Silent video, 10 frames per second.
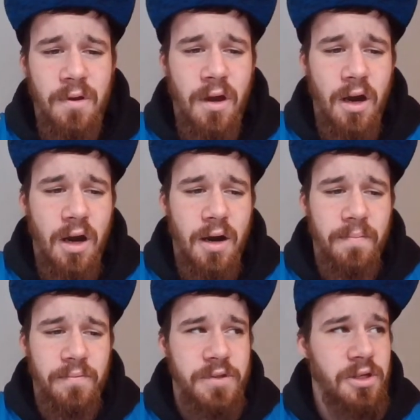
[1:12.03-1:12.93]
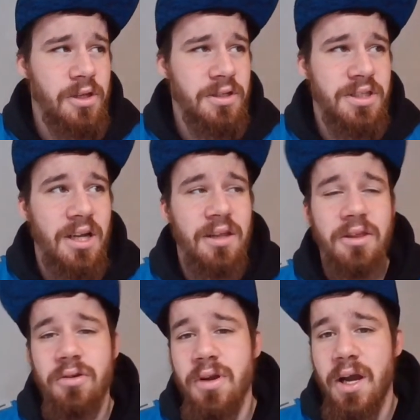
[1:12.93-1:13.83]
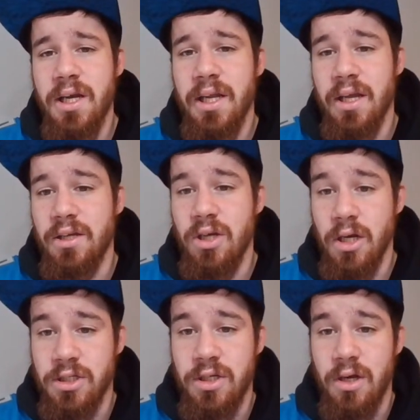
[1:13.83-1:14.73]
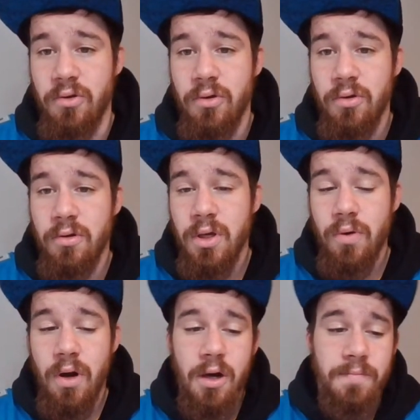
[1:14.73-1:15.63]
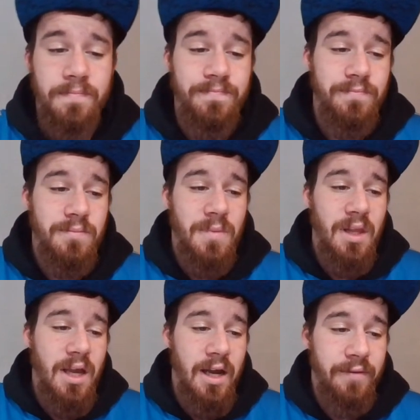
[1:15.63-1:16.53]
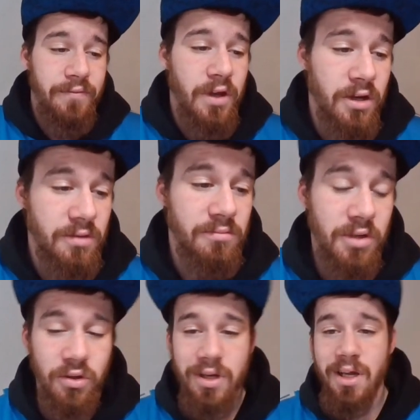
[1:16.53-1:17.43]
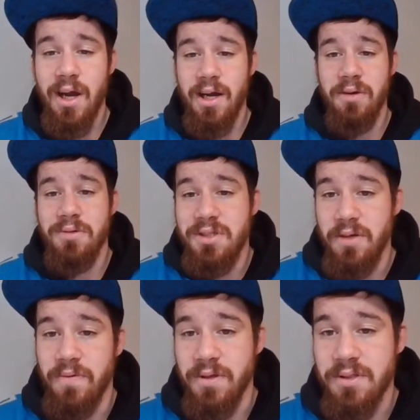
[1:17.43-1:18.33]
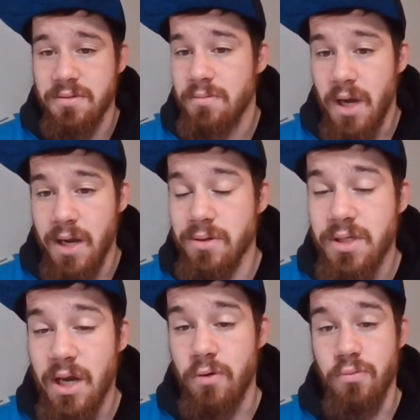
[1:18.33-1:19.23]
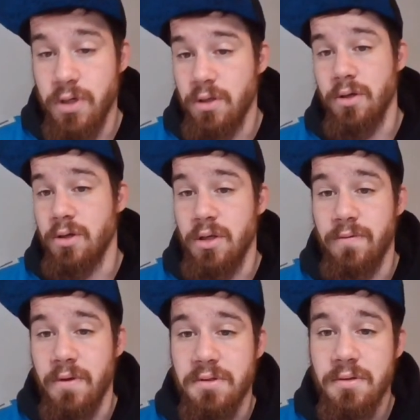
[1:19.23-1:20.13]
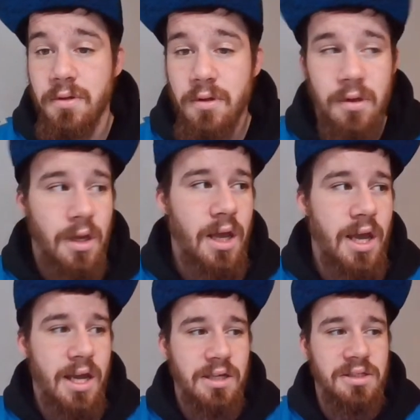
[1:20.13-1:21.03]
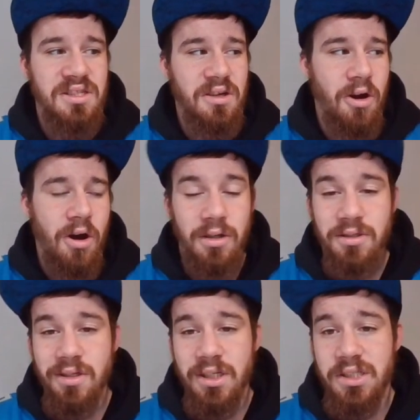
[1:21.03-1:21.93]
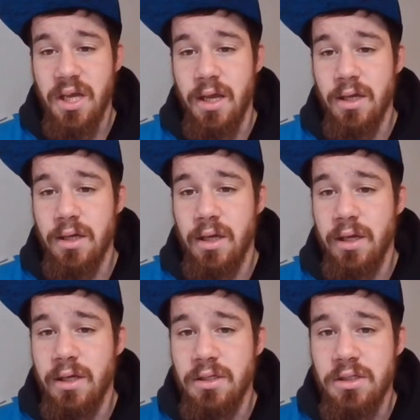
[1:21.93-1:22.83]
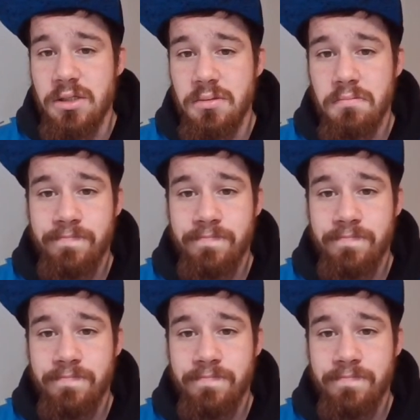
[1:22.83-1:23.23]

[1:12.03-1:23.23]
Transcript: Um, so they're saying that they're not going to get a touchdown. Well, I figured you look at Iowa's defense. Iowa's got a really good defense, and all it's going to take is